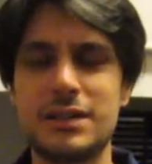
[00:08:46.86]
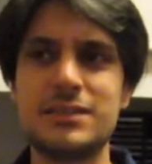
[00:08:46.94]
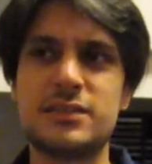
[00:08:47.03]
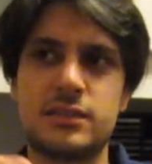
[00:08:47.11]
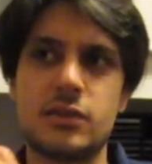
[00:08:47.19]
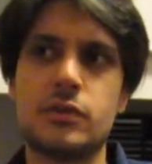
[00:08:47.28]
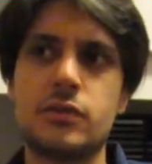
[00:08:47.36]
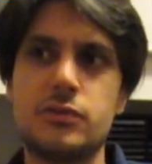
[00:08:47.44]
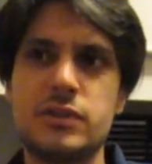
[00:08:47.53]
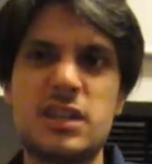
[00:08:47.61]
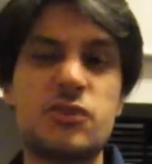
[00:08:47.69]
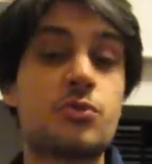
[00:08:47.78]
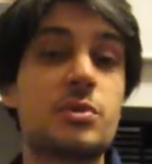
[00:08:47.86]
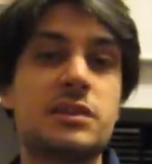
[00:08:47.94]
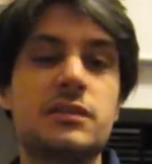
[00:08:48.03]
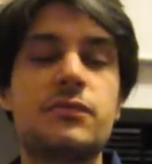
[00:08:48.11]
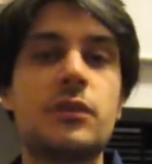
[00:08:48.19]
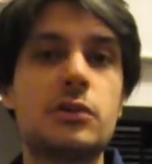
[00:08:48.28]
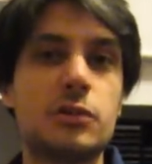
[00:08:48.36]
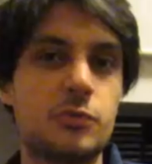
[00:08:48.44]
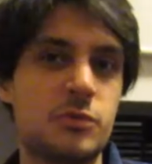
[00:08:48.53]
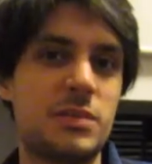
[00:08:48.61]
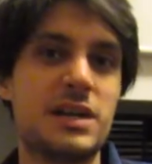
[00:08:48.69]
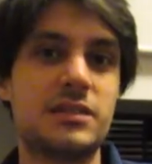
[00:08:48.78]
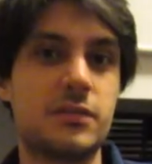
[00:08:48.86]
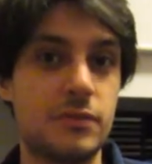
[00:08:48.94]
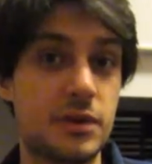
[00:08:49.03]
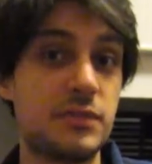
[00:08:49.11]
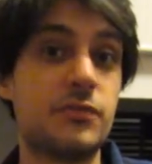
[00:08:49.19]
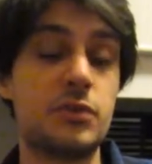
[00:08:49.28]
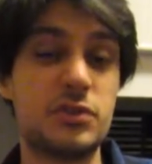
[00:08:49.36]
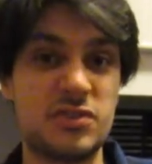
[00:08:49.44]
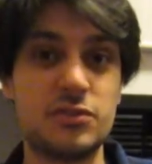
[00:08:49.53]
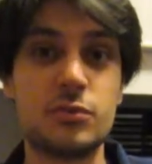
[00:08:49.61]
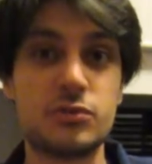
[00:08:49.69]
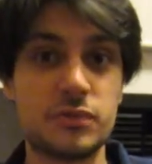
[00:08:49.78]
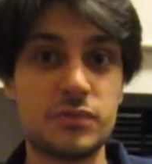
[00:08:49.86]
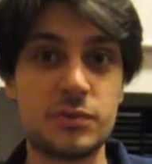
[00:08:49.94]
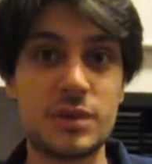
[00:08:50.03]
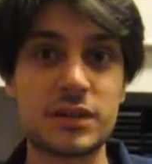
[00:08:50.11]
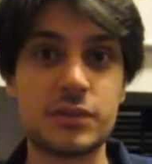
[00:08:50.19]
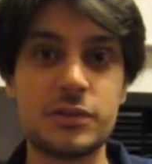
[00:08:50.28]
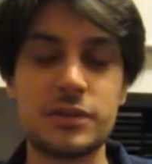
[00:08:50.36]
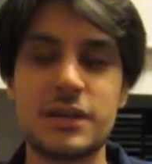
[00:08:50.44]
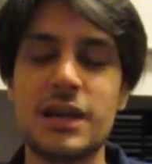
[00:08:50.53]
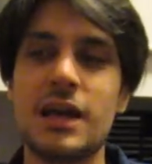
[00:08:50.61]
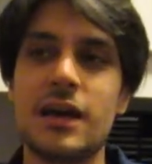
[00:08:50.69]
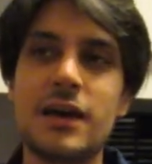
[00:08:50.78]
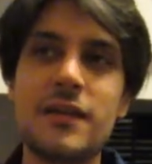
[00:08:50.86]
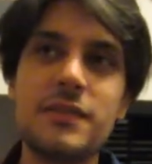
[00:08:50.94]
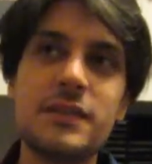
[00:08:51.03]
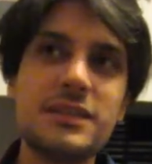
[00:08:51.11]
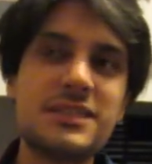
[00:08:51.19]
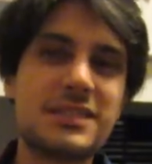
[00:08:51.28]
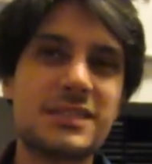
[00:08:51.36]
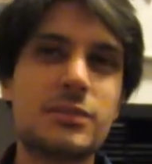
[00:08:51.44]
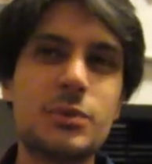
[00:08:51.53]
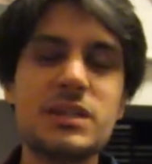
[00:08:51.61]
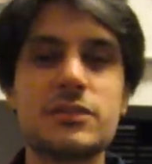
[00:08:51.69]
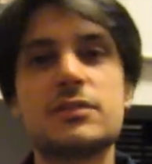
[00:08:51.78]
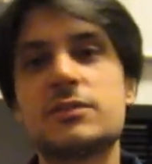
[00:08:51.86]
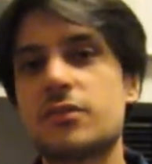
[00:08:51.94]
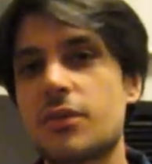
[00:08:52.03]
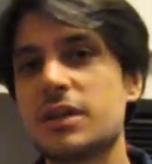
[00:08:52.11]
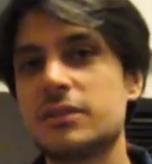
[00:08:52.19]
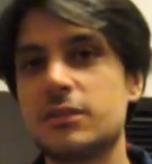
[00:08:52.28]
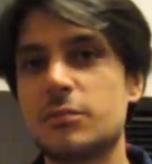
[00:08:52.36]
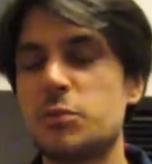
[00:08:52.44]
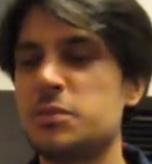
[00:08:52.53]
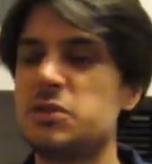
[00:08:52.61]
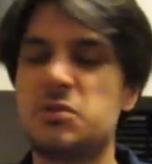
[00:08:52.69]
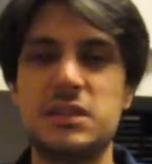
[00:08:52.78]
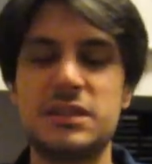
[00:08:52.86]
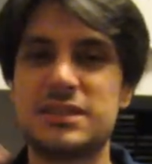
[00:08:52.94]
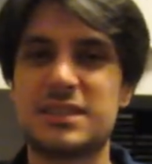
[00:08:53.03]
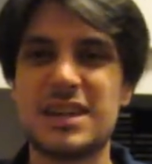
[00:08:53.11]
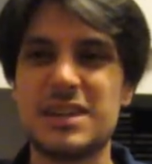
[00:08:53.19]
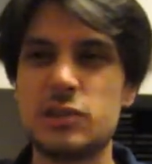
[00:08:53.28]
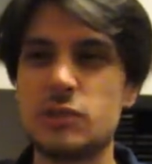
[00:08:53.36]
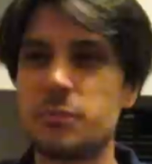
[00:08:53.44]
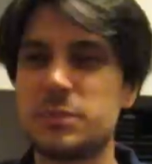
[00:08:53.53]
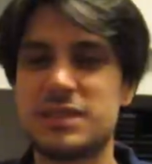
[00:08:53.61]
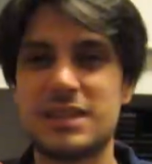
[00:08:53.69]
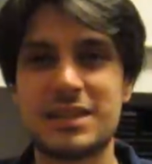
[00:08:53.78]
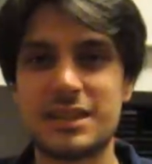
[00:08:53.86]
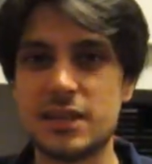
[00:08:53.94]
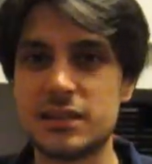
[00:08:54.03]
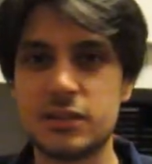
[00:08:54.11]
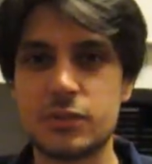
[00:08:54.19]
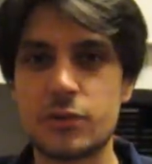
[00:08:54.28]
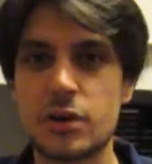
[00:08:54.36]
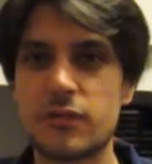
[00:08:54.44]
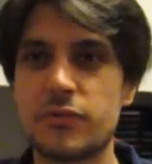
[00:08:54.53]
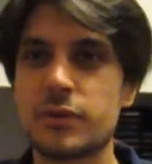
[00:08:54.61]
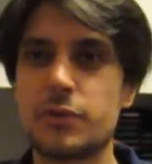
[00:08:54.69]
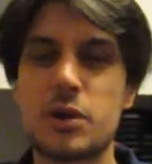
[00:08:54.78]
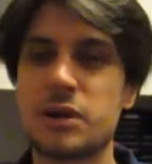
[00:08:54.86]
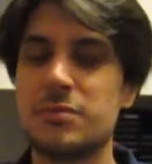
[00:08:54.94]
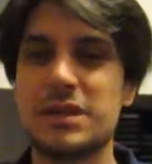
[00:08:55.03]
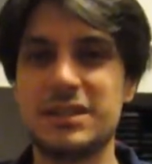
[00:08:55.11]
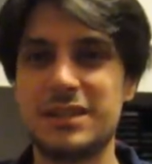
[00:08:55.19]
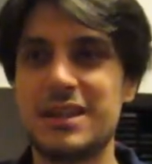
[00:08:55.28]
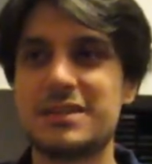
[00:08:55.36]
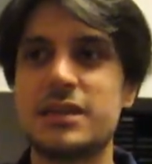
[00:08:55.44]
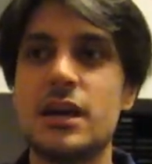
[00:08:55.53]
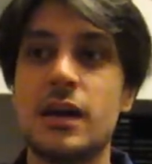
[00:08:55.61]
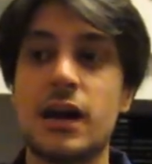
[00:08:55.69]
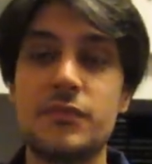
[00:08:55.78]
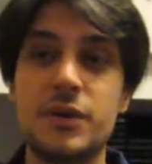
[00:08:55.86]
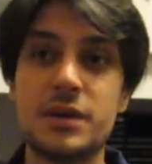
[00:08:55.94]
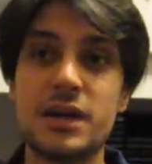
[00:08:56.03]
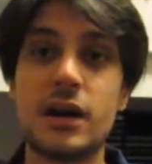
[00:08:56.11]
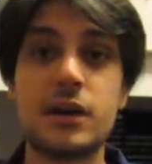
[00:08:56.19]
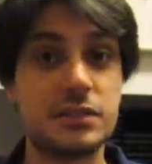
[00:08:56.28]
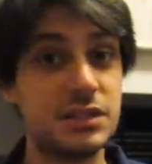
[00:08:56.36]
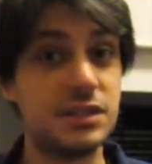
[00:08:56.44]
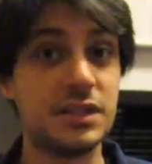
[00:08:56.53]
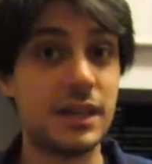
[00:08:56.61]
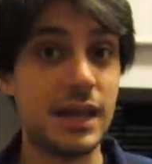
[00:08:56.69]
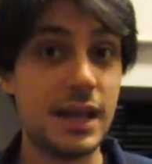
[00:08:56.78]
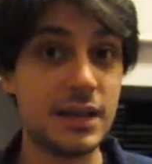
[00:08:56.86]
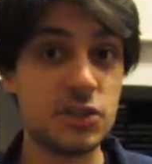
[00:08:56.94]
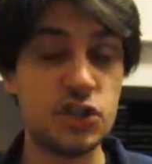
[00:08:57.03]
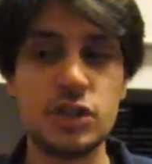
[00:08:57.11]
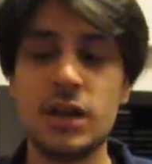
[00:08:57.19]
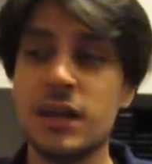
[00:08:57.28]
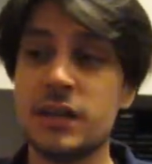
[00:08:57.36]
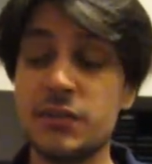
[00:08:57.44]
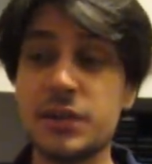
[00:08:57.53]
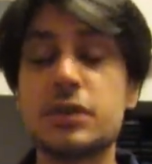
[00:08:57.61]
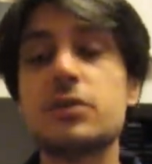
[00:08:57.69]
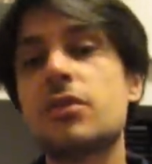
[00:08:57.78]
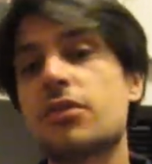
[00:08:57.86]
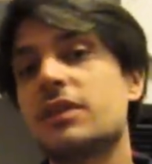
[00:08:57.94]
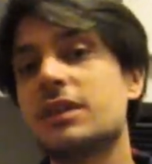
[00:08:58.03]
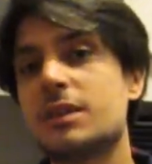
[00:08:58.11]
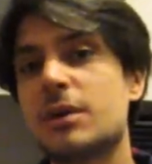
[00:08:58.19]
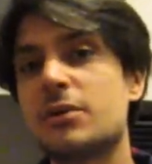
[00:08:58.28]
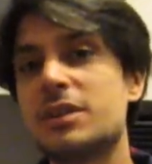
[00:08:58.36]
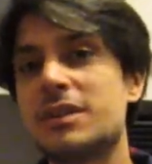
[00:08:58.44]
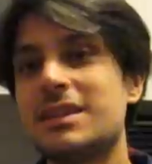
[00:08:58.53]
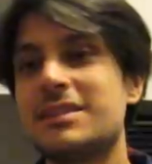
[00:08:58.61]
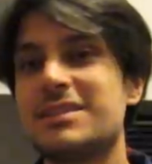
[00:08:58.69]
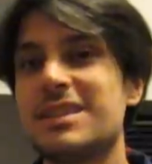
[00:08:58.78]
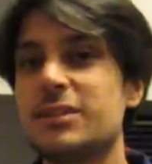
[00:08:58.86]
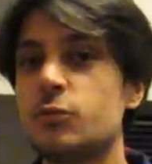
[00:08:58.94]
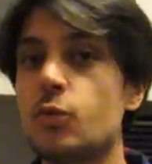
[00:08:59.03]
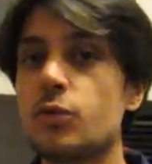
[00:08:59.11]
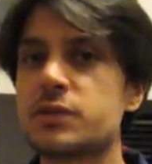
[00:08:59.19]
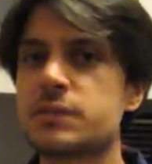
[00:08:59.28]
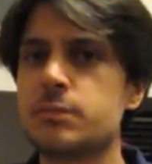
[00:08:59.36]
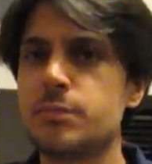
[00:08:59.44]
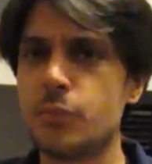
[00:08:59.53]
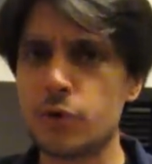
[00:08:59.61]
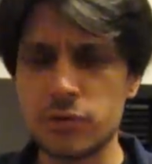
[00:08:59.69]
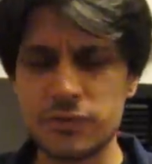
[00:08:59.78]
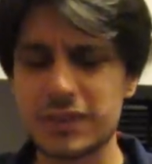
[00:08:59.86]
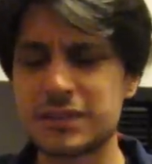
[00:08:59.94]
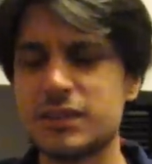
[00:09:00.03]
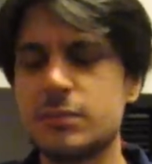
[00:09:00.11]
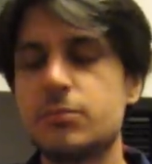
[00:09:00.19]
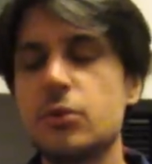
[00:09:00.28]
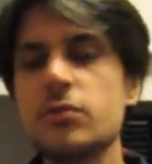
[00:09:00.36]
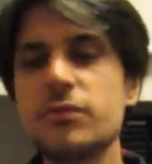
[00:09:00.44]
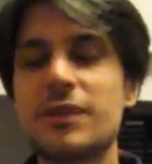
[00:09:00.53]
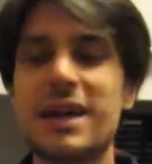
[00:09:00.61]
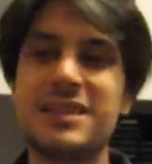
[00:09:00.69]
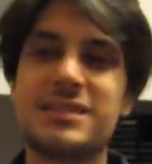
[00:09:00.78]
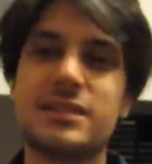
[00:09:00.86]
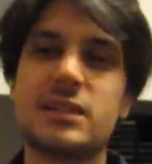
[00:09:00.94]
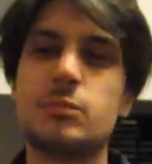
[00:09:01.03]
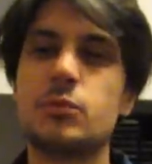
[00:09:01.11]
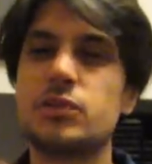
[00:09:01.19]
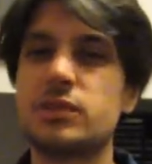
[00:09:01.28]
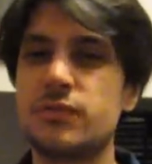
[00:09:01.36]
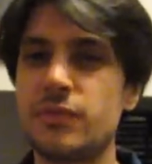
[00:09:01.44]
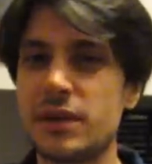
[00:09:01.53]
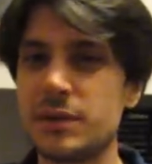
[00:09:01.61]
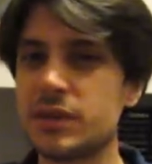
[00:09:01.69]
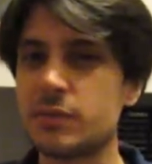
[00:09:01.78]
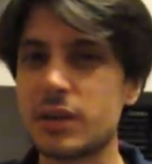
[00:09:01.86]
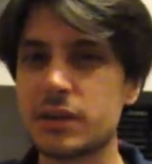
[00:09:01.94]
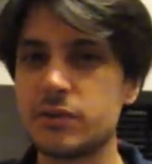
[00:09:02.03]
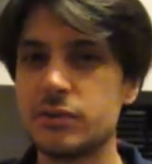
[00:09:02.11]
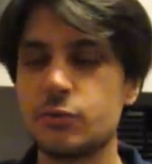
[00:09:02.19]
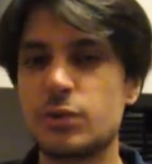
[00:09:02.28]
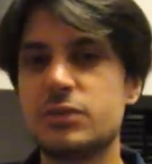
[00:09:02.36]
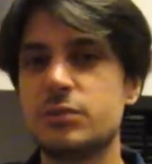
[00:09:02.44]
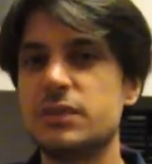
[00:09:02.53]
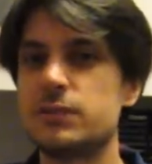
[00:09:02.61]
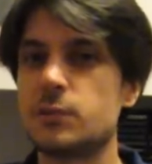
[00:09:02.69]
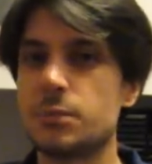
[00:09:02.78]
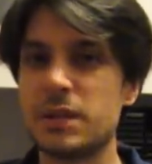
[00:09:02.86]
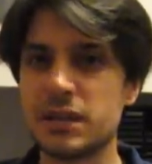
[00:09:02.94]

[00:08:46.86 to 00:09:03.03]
is naturally followed by the very first note of the record, and its greatest strength, in my opinion, it's kind of psychedelic rock, but it has a very hard-hitting edge. The very good thing about it is that it works perfectly both as an atmospheric record when you need some